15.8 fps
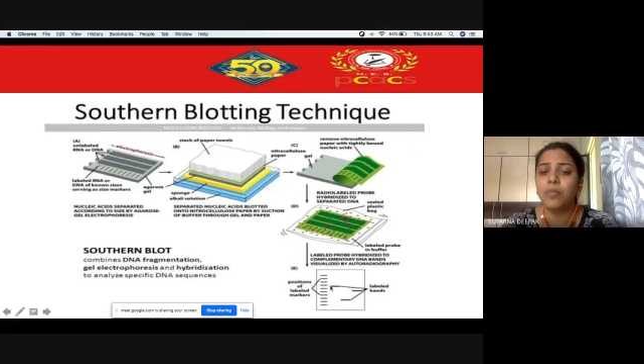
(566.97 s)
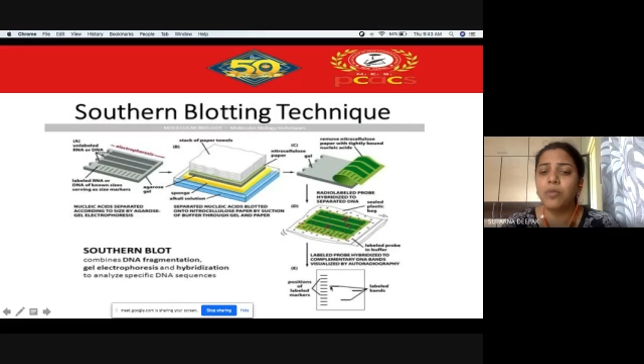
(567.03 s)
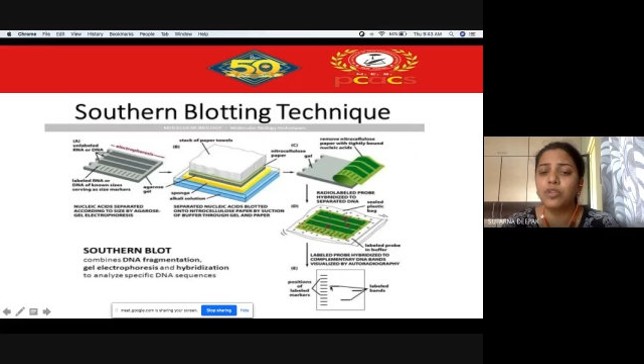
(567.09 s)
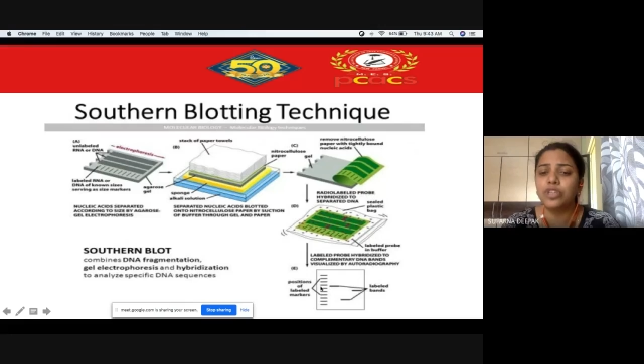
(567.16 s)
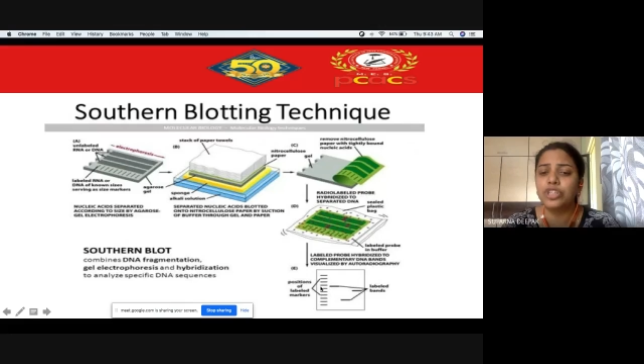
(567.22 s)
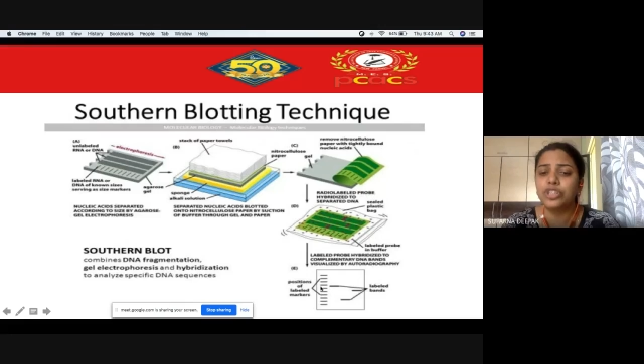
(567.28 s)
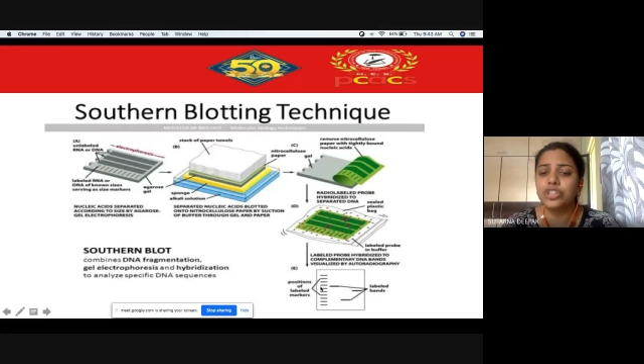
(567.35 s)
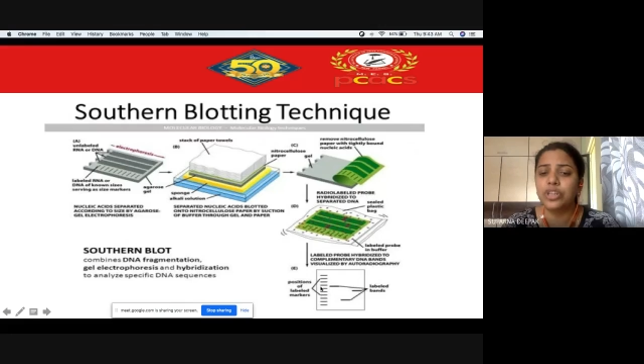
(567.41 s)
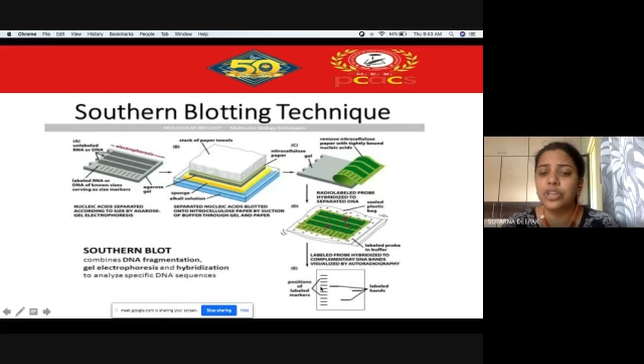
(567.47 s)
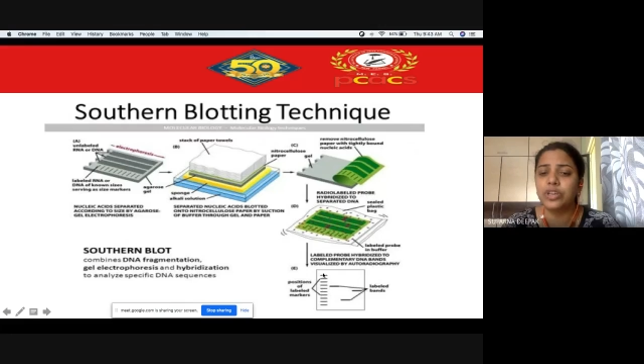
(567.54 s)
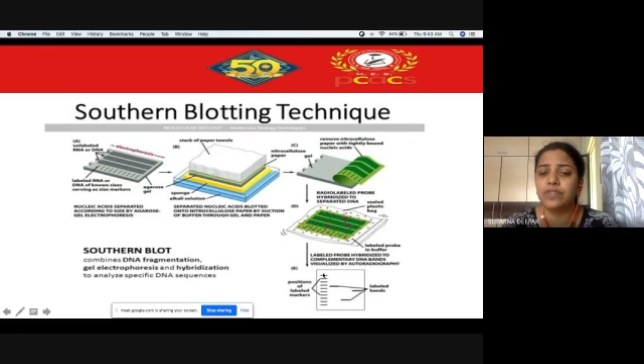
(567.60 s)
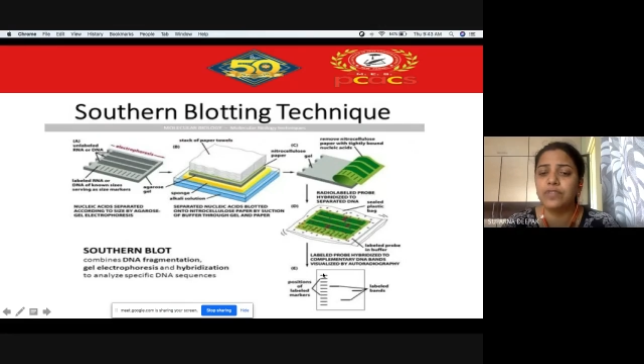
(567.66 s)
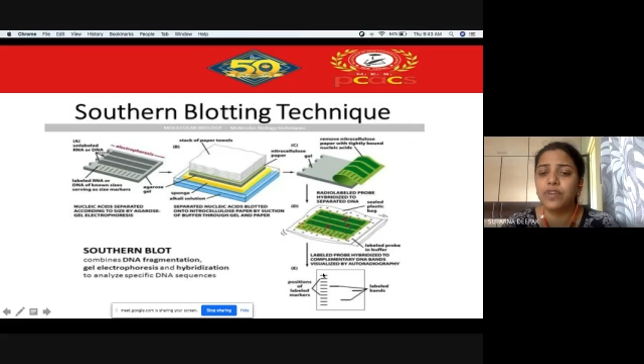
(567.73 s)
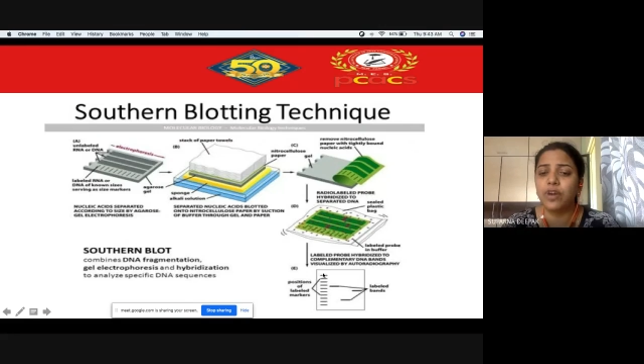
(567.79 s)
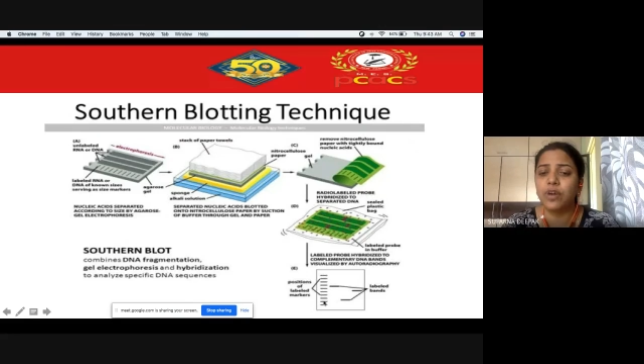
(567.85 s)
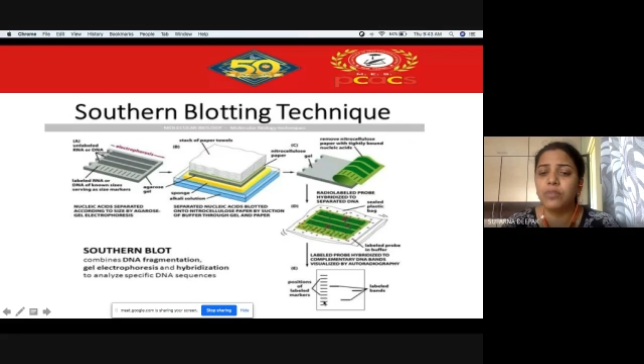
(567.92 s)
positioning
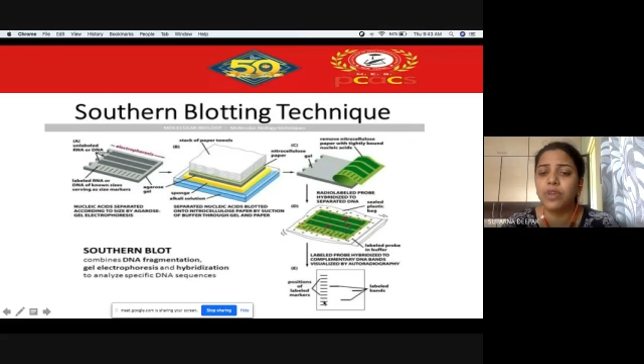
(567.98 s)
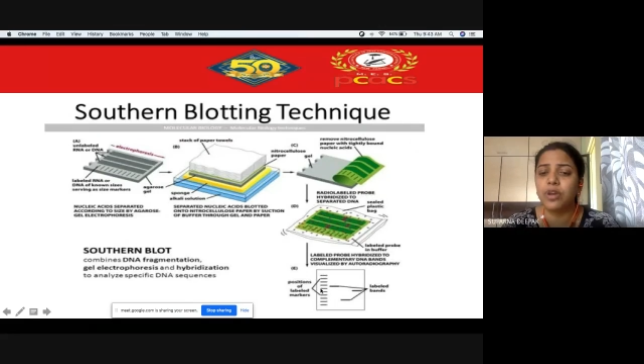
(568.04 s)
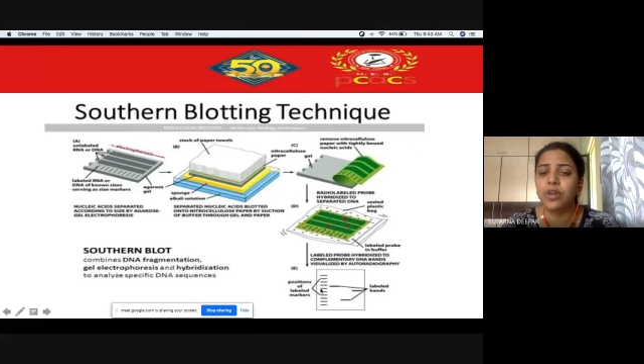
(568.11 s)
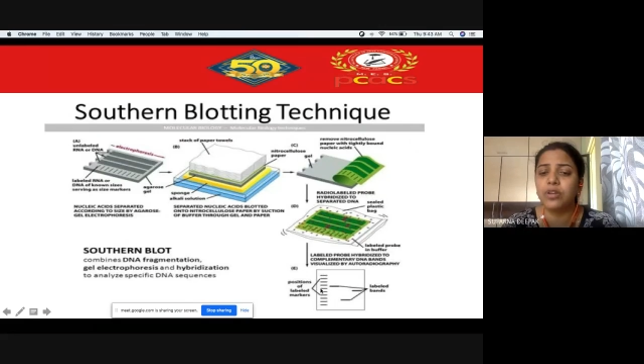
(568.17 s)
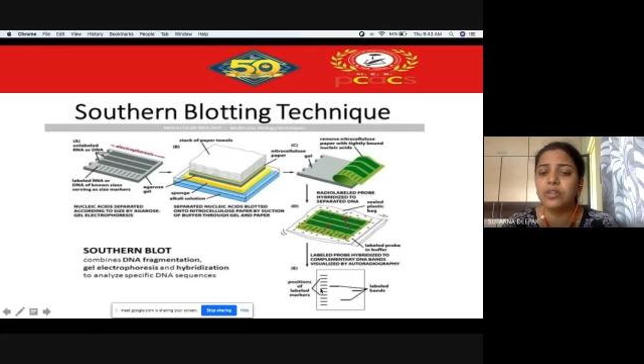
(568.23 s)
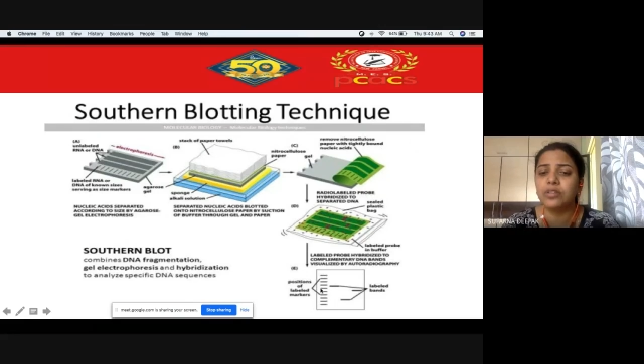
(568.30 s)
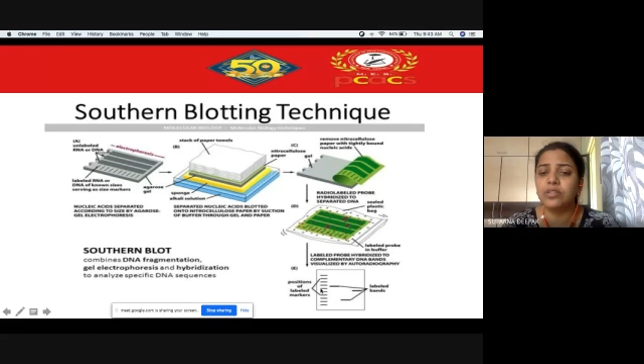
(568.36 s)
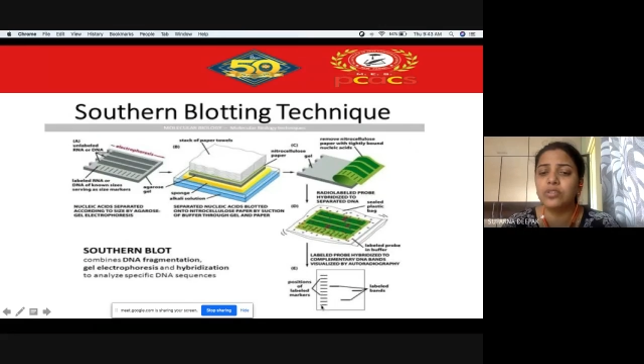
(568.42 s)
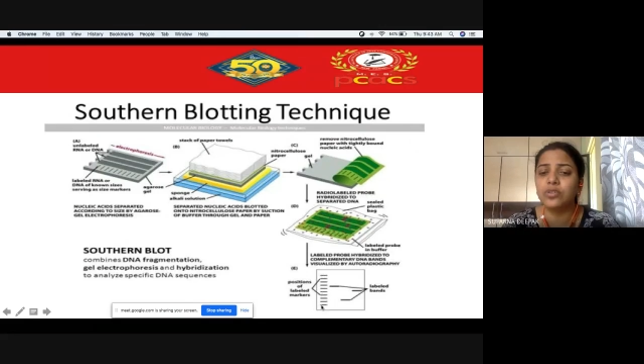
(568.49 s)
from your,